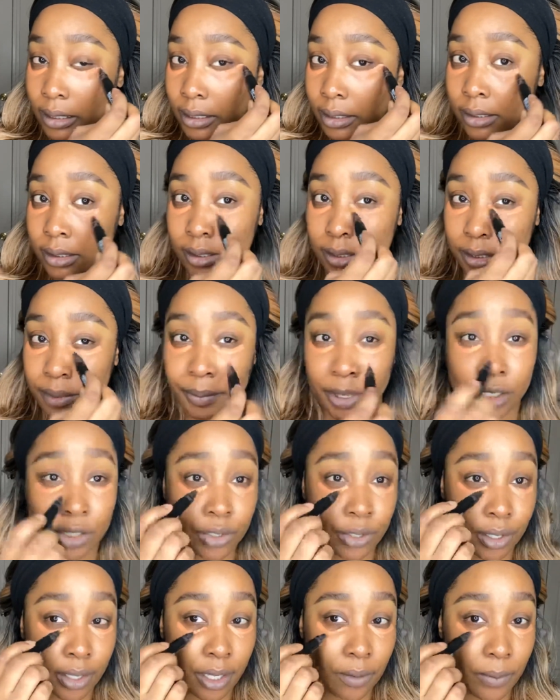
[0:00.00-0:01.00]
just to make
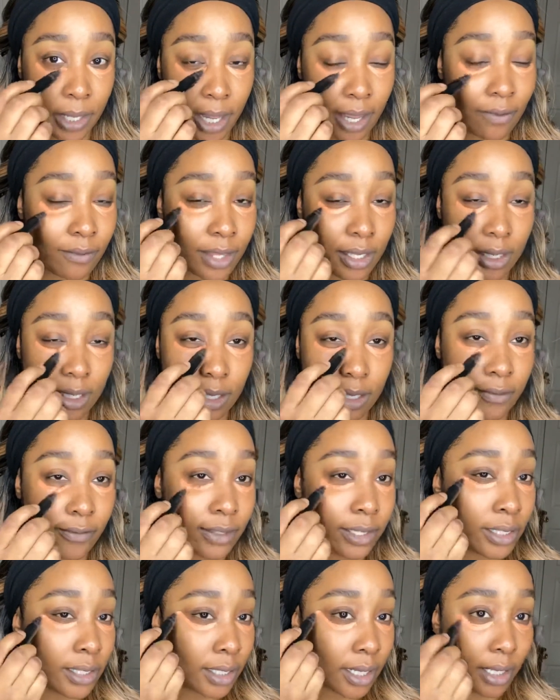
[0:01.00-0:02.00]
sure that we have the
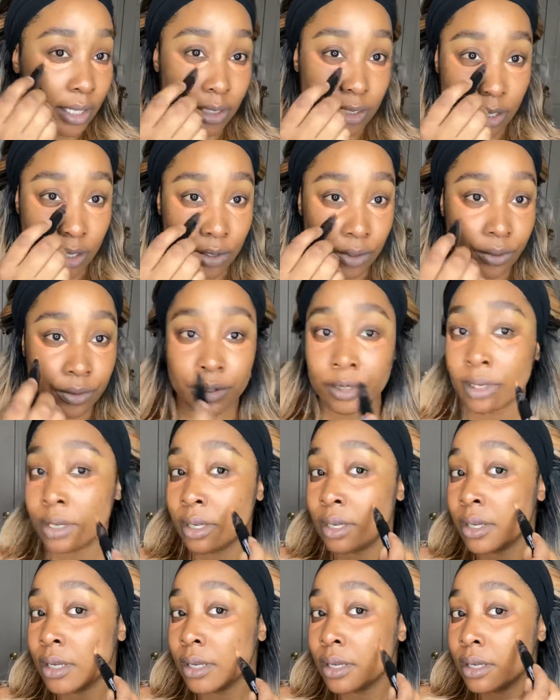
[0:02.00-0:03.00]
even skin tone
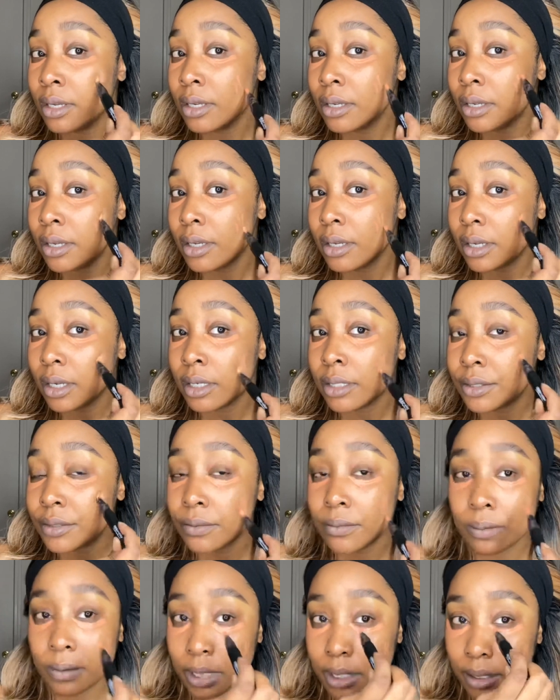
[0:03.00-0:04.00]
as
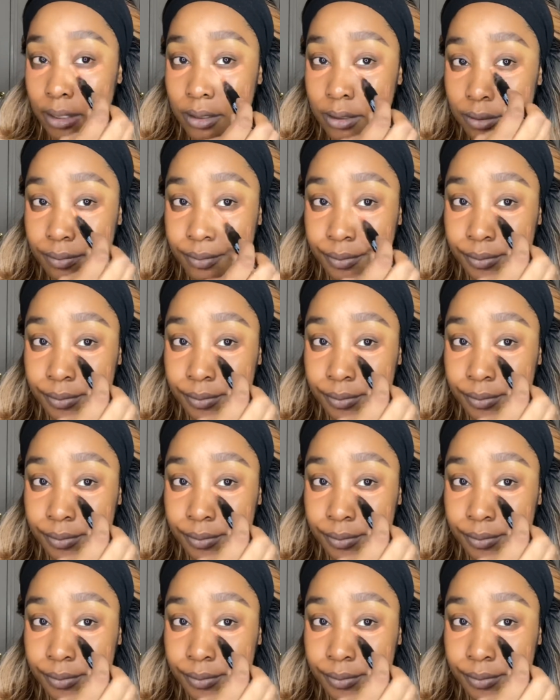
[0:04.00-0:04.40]
well.